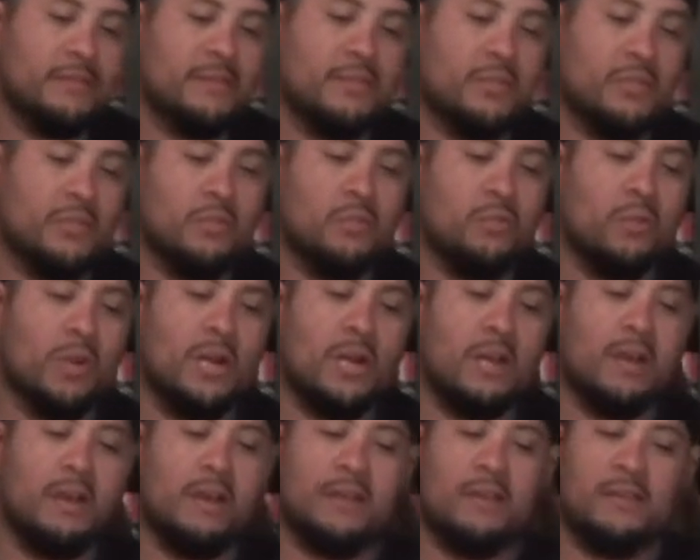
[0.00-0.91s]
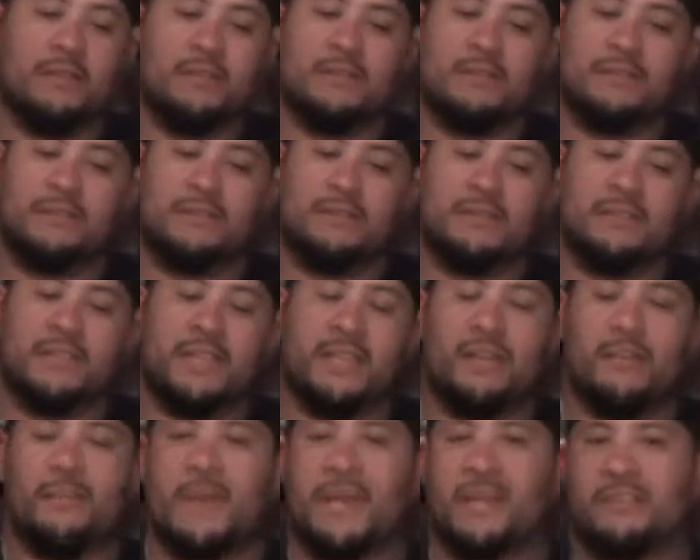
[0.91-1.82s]
2
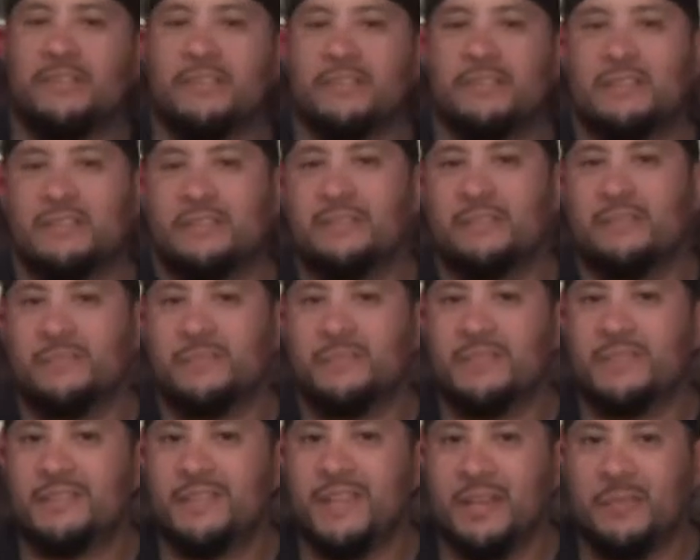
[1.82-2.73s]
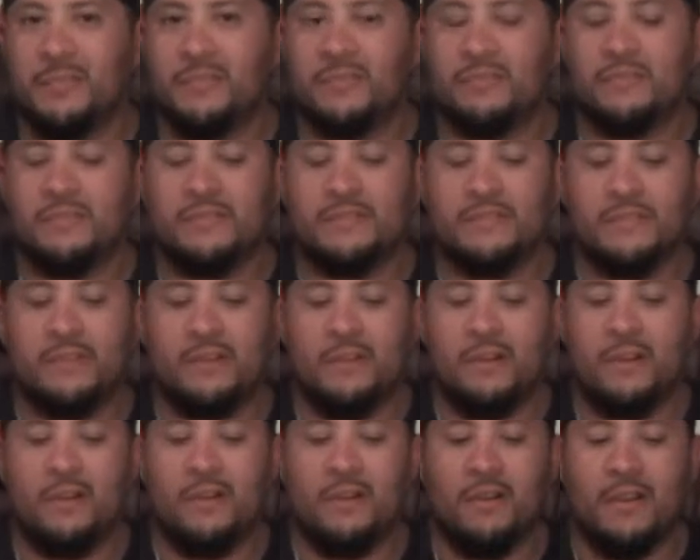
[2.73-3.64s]
Sega Master System staples
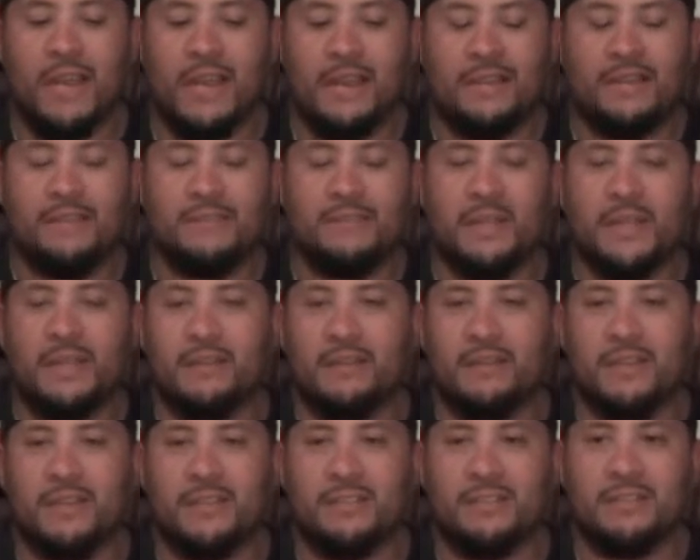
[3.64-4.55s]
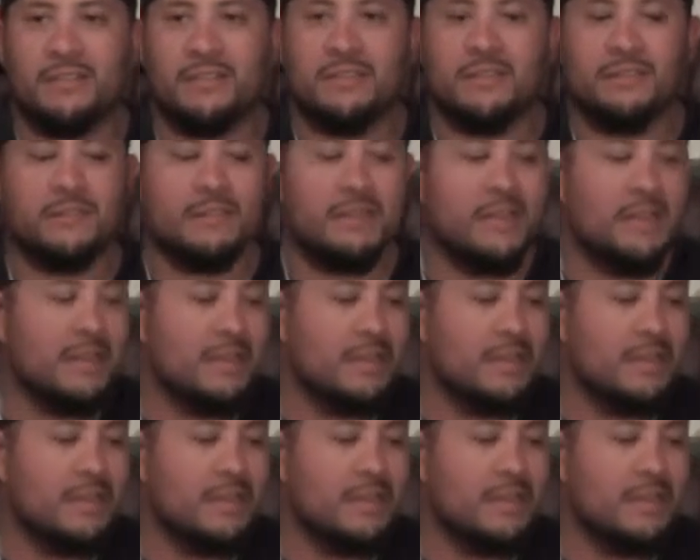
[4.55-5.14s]
are added to my collection, and